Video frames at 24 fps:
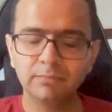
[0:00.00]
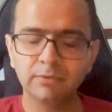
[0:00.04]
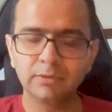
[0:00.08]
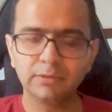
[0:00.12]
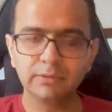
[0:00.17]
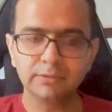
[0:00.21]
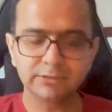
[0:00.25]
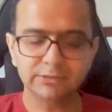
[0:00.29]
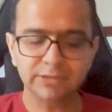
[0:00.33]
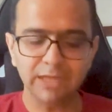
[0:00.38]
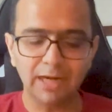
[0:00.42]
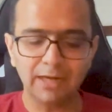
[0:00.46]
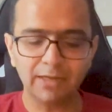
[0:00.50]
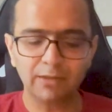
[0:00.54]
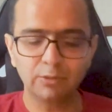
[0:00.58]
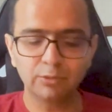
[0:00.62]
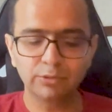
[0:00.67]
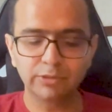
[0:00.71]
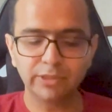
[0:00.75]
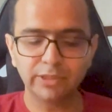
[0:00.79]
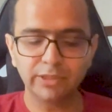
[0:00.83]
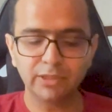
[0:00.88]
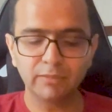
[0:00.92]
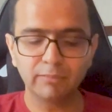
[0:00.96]
start to
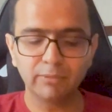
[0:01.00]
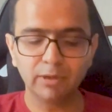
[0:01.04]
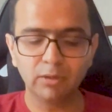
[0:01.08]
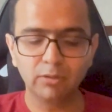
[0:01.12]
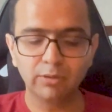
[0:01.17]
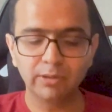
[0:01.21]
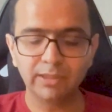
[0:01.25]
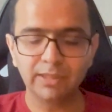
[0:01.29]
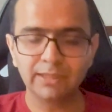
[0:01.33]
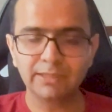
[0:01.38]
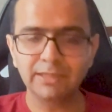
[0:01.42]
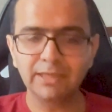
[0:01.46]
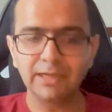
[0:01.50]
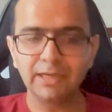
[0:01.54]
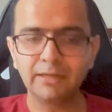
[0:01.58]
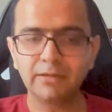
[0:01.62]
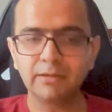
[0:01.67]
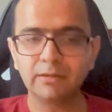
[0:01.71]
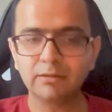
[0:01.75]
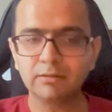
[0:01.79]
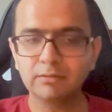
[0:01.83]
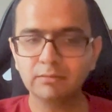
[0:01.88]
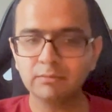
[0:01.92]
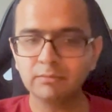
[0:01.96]
think about it
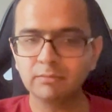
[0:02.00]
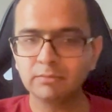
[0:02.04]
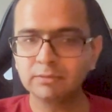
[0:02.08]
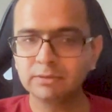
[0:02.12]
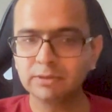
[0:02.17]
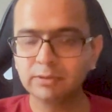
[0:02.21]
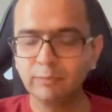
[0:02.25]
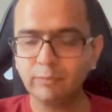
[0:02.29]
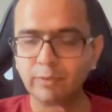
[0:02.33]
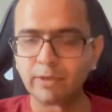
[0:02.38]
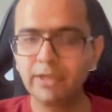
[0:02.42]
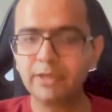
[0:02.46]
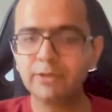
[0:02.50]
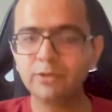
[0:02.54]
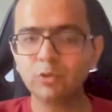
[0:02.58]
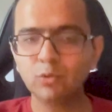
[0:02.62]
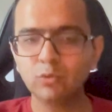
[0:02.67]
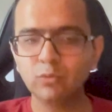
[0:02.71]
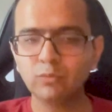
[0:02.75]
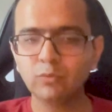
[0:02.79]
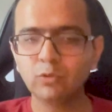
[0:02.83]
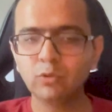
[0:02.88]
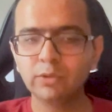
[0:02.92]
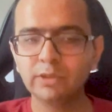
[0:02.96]
that the way you
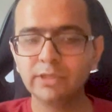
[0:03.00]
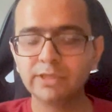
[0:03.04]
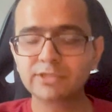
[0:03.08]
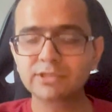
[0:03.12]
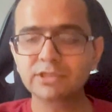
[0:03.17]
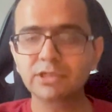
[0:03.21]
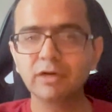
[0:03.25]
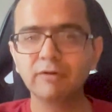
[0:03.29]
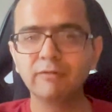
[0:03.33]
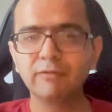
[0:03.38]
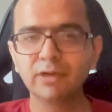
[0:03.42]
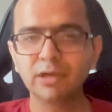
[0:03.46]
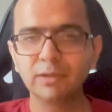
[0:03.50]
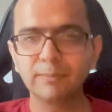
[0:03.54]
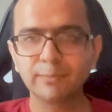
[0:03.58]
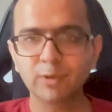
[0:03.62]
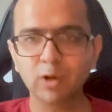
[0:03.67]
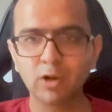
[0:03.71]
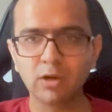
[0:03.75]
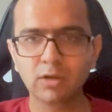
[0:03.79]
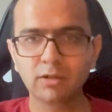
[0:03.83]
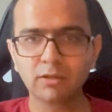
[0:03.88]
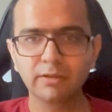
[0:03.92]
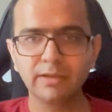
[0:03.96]
would discover a
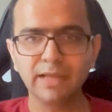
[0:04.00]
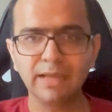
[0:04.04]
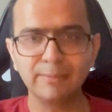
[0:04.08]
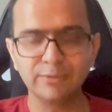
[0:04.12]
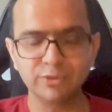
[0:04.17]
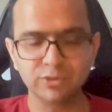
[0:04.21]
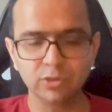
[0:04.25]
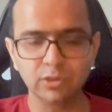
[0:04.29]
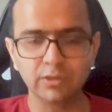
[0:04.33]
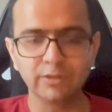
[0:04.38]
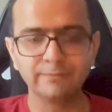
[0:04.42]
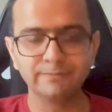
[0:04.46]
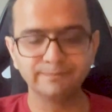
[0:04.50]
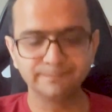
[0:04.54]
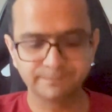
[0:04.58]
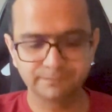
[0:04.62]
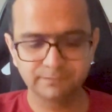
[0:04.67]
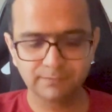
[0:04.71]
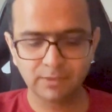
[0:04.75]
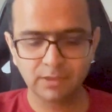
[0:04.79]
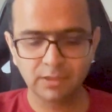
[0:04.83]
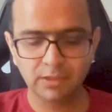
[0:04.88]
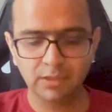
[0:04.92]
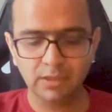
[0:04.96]
product on Amazon
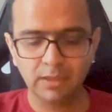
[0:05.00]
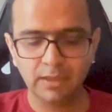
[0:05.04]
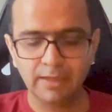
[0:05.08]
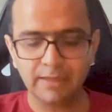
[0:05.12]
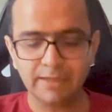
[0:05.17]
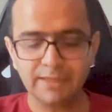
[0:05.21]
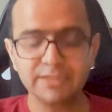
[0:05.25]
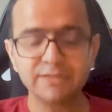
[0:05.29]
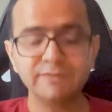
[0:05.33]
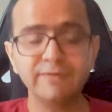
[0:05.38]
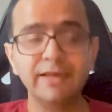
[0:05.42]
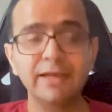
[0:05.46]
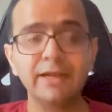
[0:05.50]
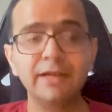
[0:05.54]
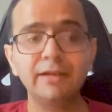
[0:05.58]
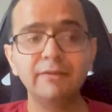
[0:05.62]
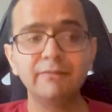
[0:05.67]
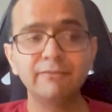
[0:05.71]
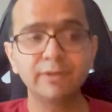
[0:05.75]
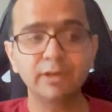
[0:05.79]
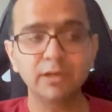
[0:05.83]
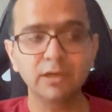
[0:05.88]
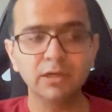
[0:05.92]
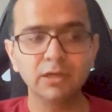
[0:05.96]
is very
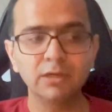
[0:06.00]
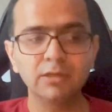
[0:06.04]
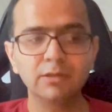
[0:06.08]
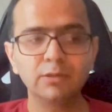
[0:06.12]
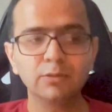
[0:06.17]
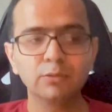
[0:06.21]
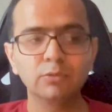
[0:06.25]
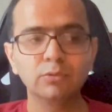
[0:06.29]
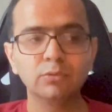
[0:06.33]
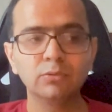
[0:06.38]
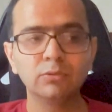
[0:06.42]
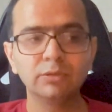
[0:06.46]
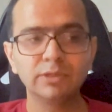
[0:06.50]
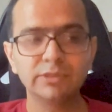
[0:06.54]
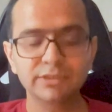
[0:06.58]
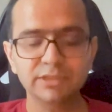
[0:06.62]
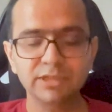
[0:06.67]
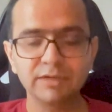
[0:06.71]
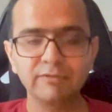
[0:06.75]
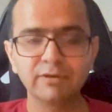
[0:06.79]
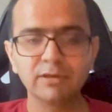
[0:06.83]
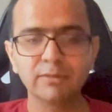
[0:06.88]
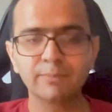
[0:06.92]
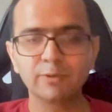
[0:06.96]
difficult to
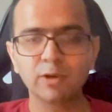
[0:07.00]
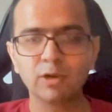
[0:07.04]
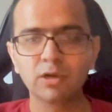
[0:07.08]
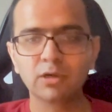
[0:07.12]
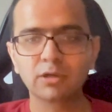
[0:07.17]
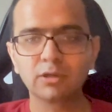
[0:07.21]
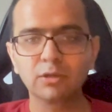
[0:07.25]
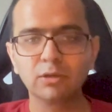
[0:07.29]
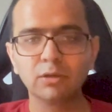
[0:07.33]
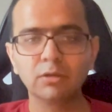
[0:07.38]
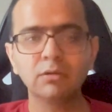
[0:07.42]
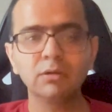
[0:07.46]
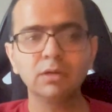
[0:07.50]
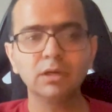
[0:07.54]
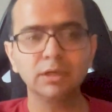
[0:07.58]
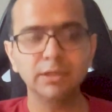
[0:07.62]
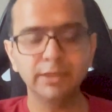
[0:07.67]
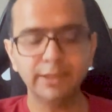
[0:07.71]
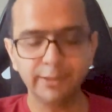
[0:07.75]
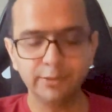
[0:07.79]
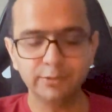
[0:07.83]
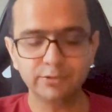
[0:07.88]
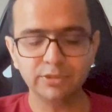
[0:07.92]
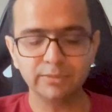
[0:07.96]
discover a product on a
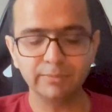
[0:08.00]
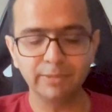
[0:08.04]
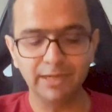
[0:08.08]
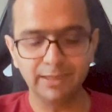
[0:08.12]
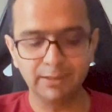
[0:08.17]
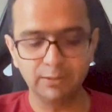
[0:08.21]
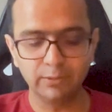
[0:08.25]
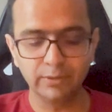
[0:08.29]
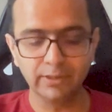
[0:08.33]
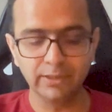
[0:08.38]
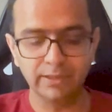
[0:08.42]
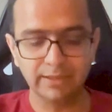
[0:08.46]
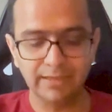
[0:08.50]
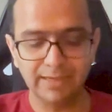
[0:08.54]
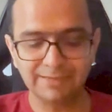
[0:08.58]
D2C brand today.